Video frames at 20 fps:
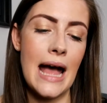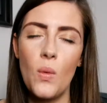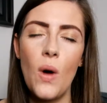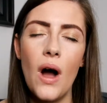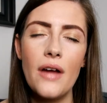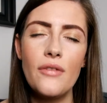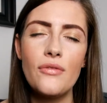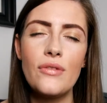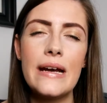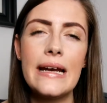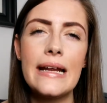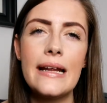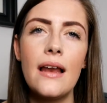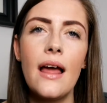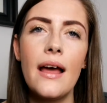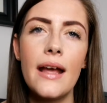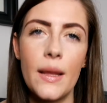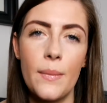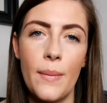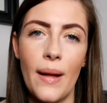What I really
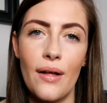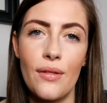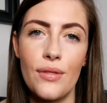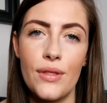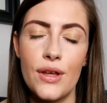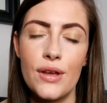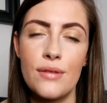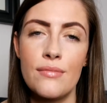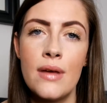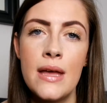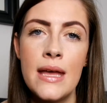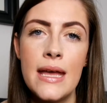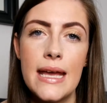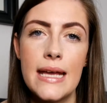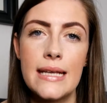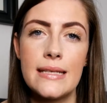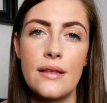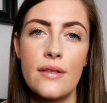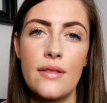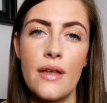like about them
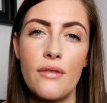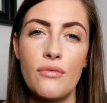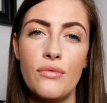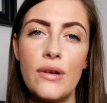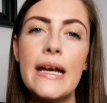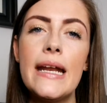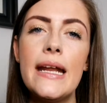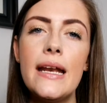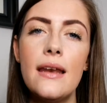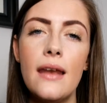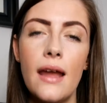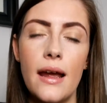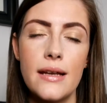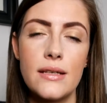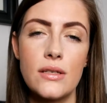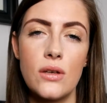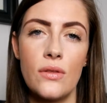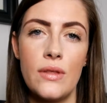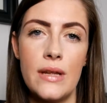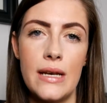is that they're really
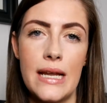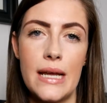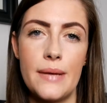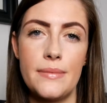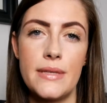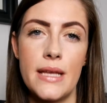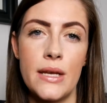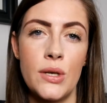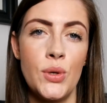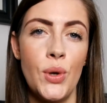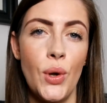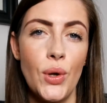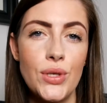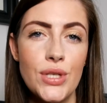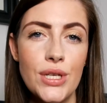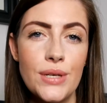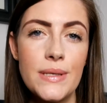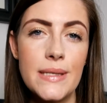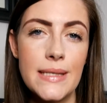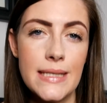light on the lips. They're not
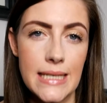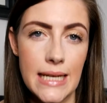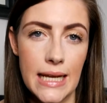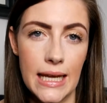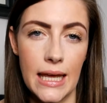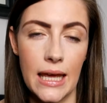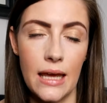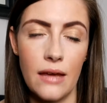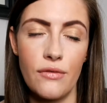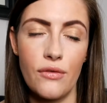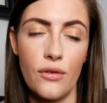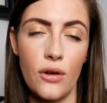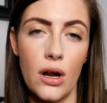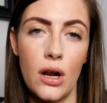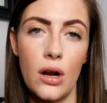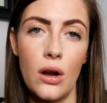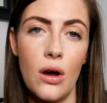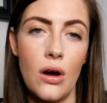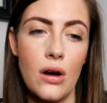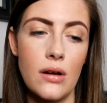too sticky for a
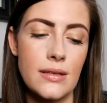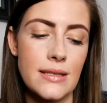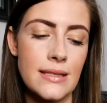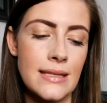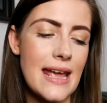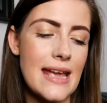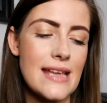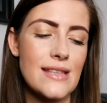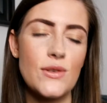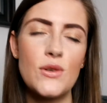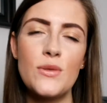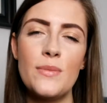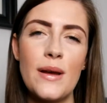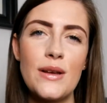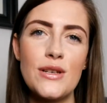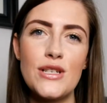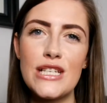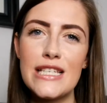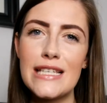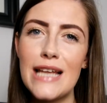gloss. It's
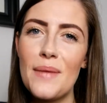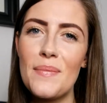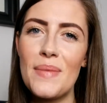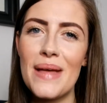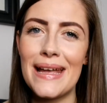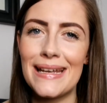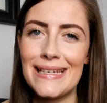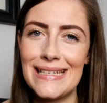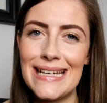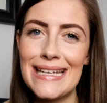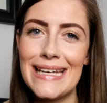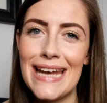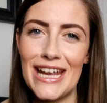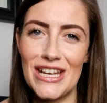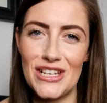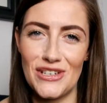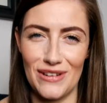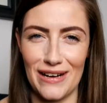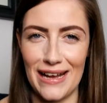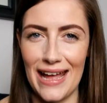almost just like being a
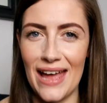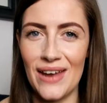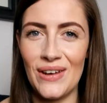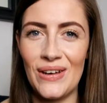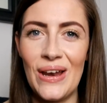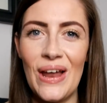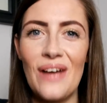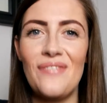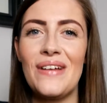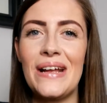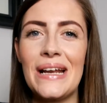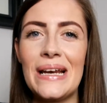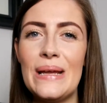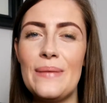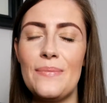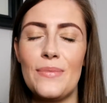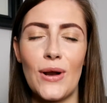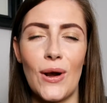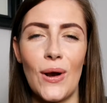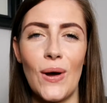teenager again, loving
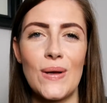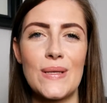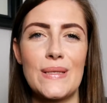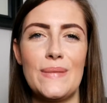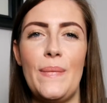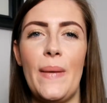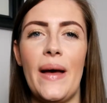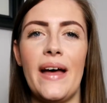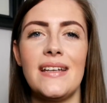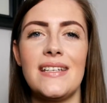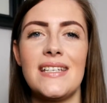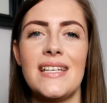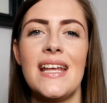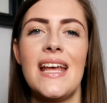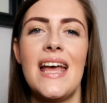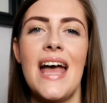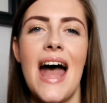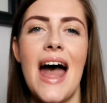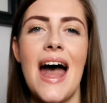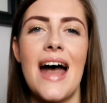lip gloss, but
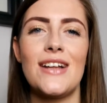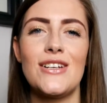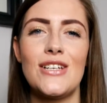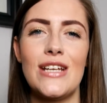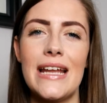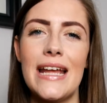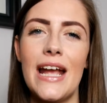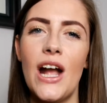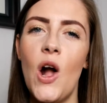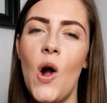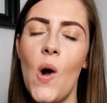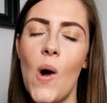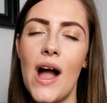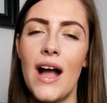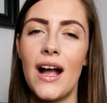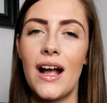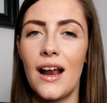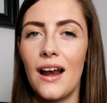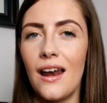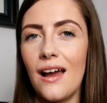actually in quite
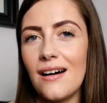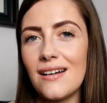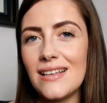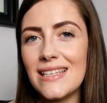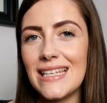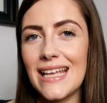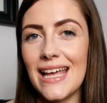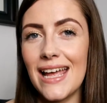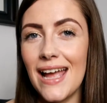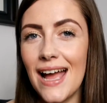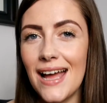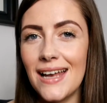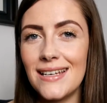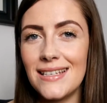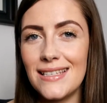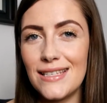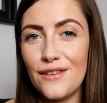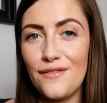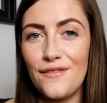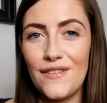a classy
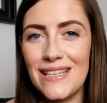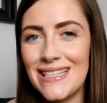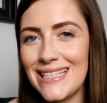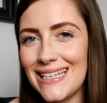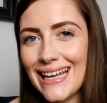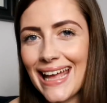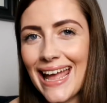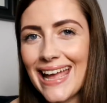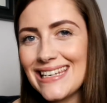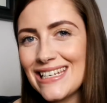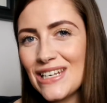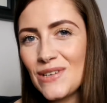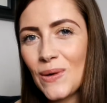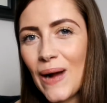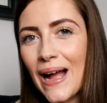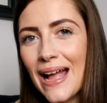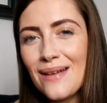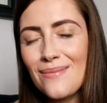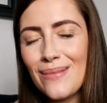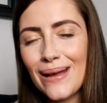and sophisticated
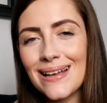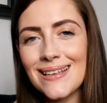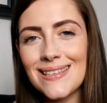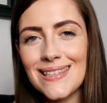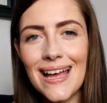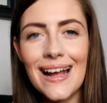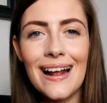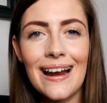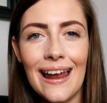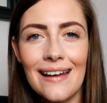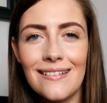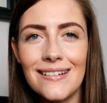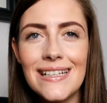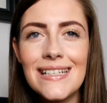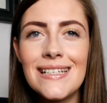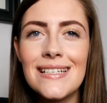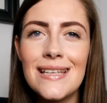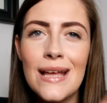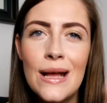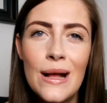way because they're
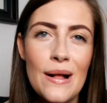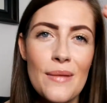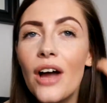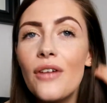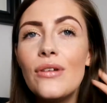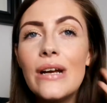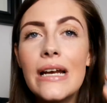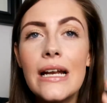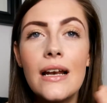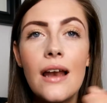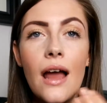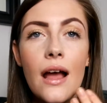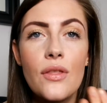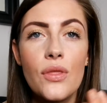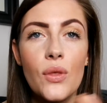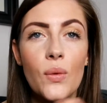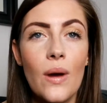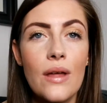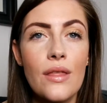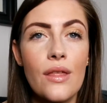Clarins. I really like
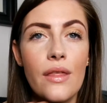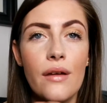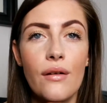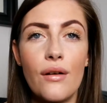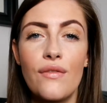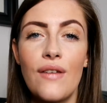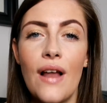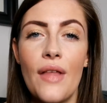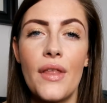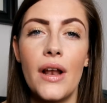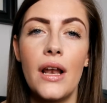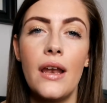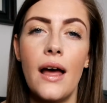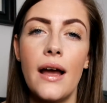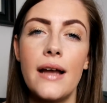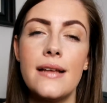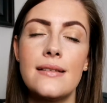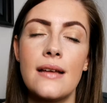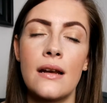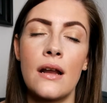the way that they reflect the
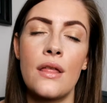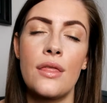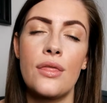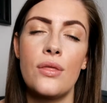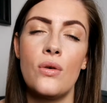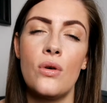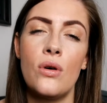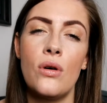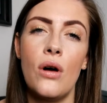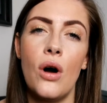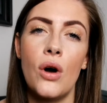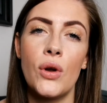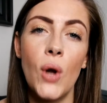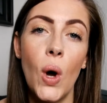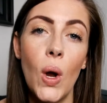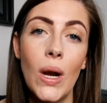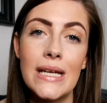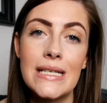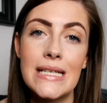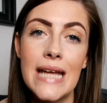light, and I thought on
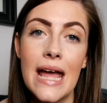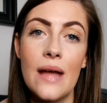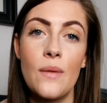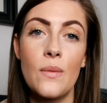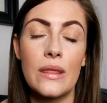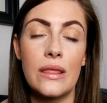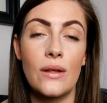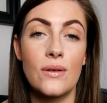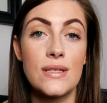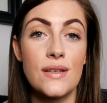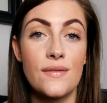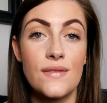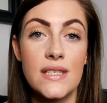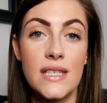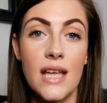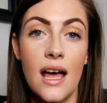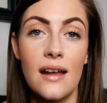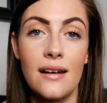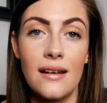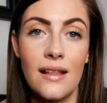holiday with lots of
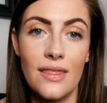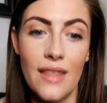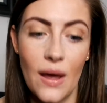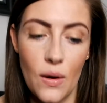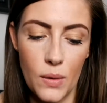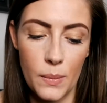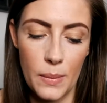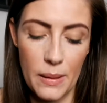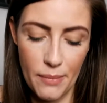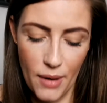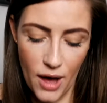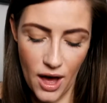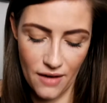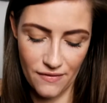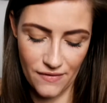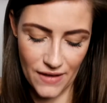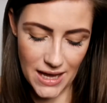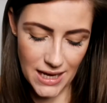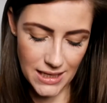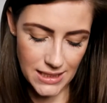sun that would be
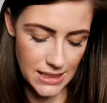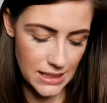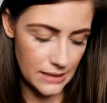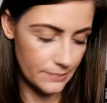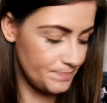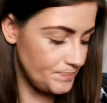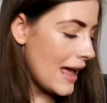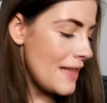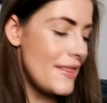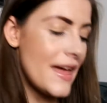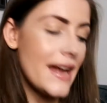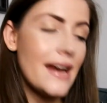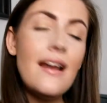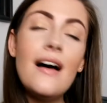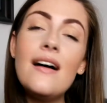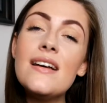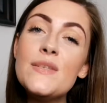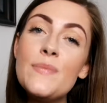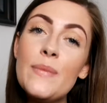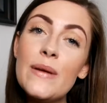perfect. And then
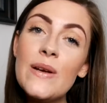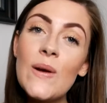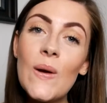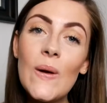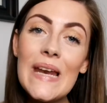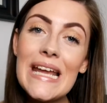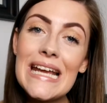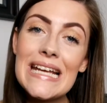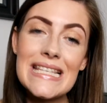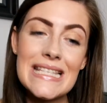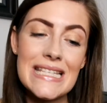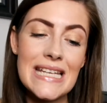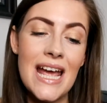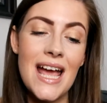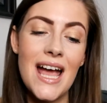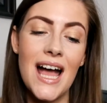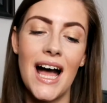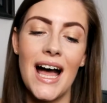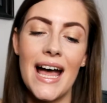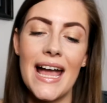last but not least,
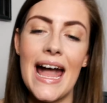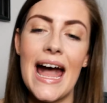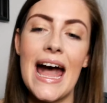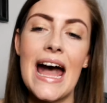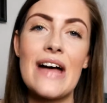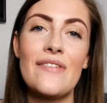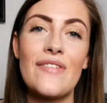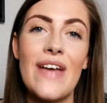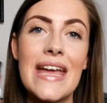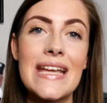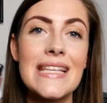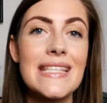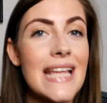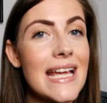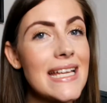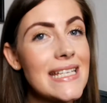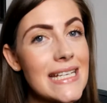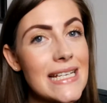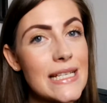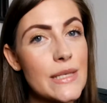I have a
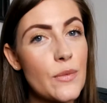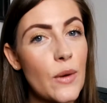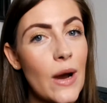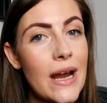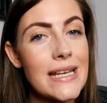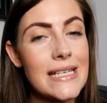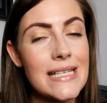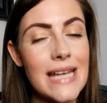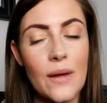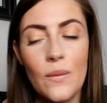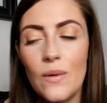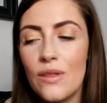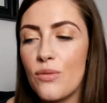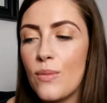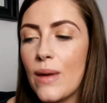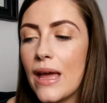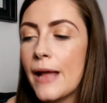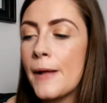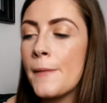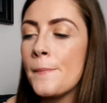setting spray to take with
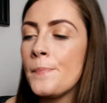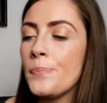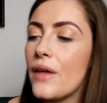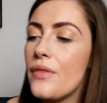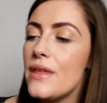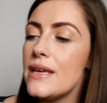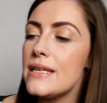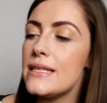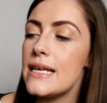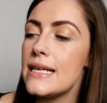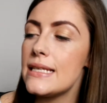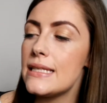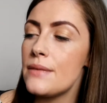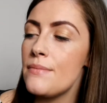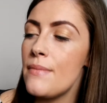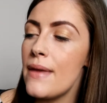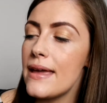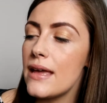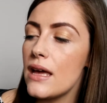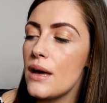me, and this is the
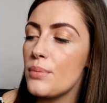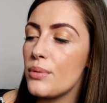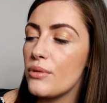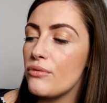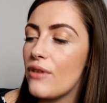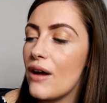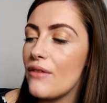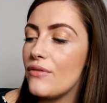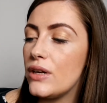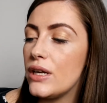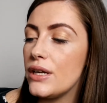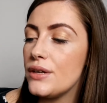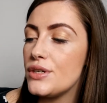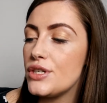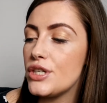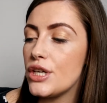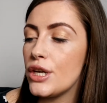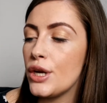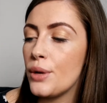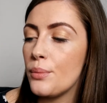Makeup
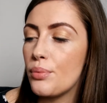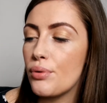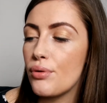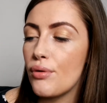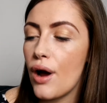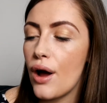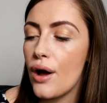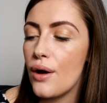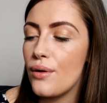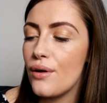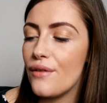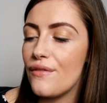Revolution Pro